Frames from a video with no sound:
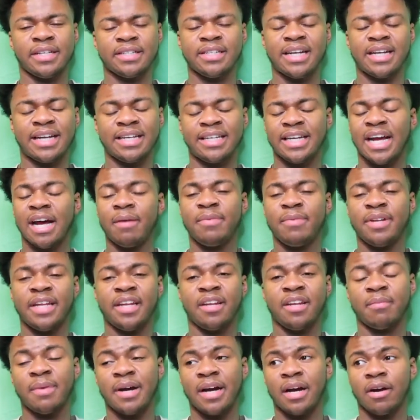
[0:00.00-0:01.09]
It's not
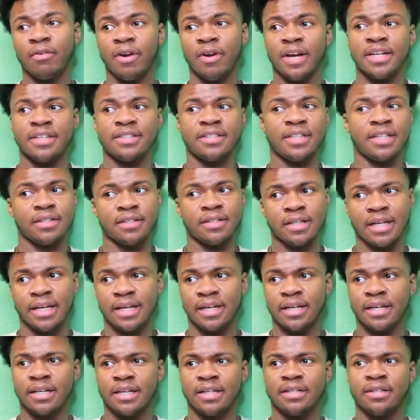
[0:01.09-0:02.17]
dominated by a race. It's
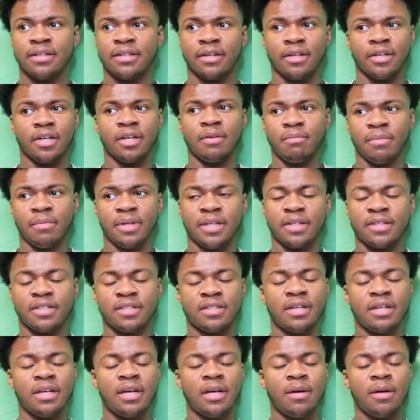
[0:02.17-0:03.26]
like, it's a good
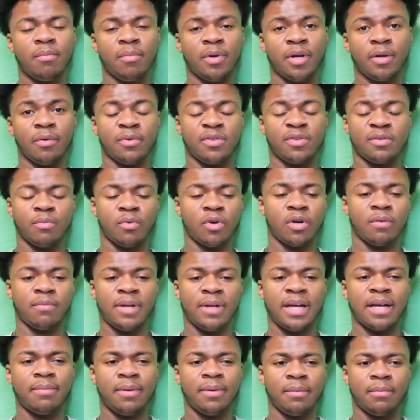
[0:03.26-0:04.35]
mix. But it was more
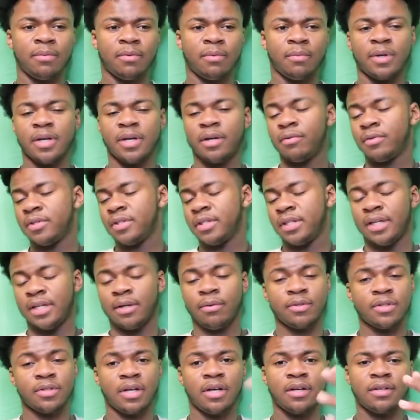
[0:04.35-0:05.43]
black people. But it was, it
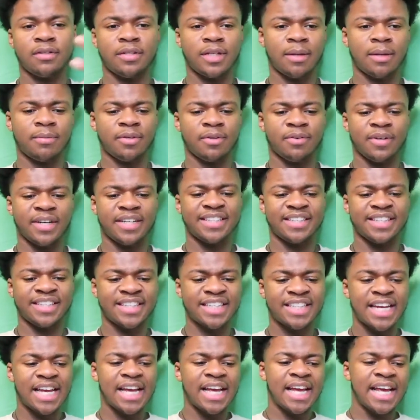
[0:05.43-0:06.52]
was all types of races.
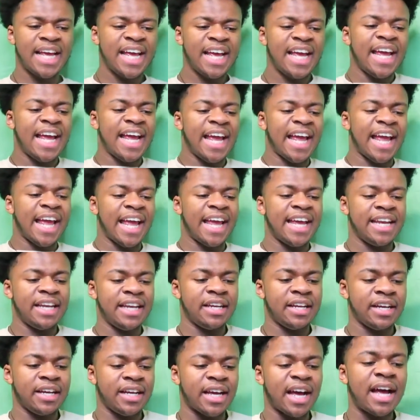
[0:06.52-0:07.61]

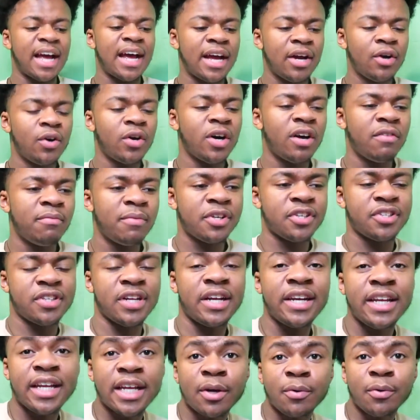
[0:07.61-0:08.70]
And the guy who I've been
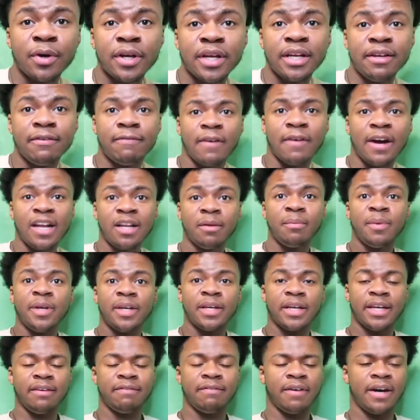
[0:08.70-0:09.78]
studying with, he finally,
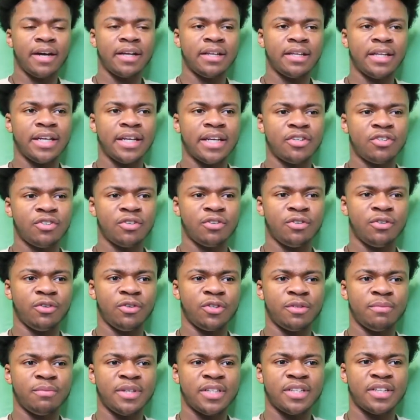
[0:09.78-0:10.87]
he finally
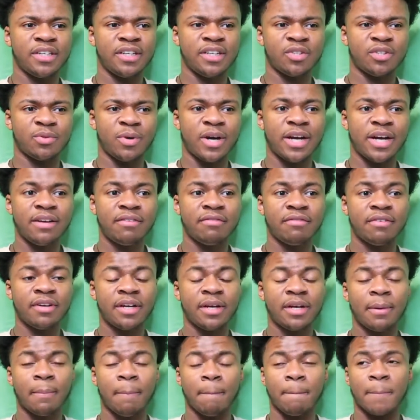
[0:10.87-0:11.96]
introduced me to his wife.
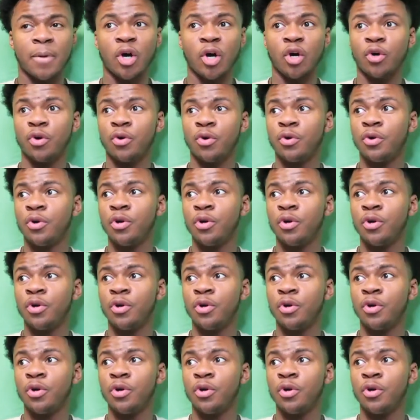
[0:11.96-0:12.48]
Bro,